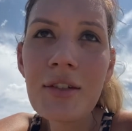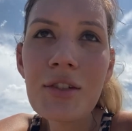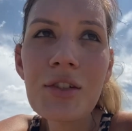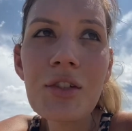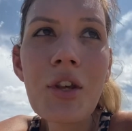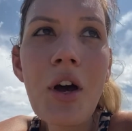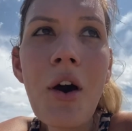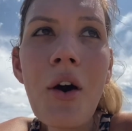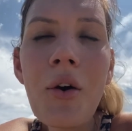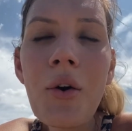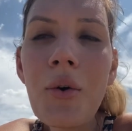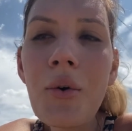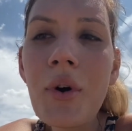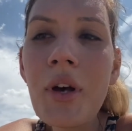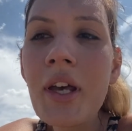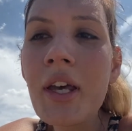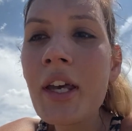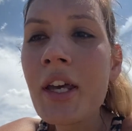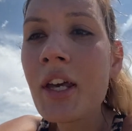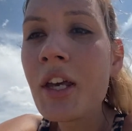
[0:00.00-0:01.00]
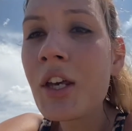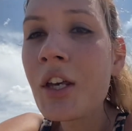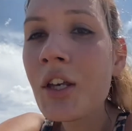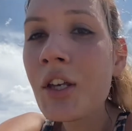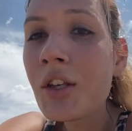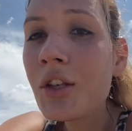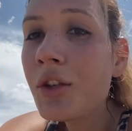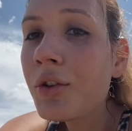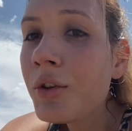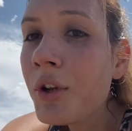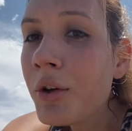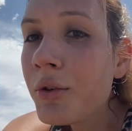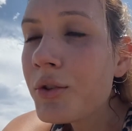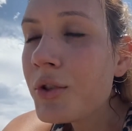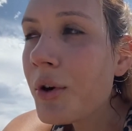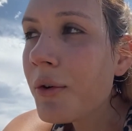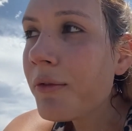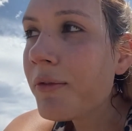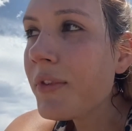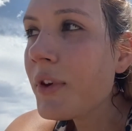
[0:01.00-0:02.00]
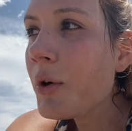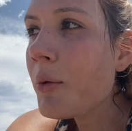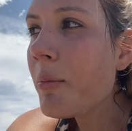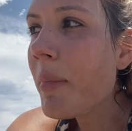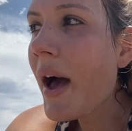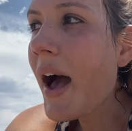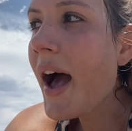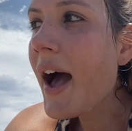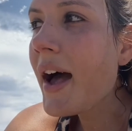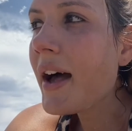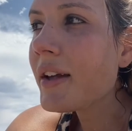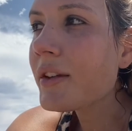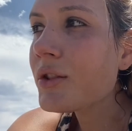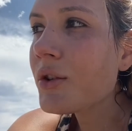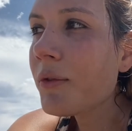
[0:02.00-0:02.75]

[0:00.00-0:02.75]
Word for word: So, you know, don't feel bad.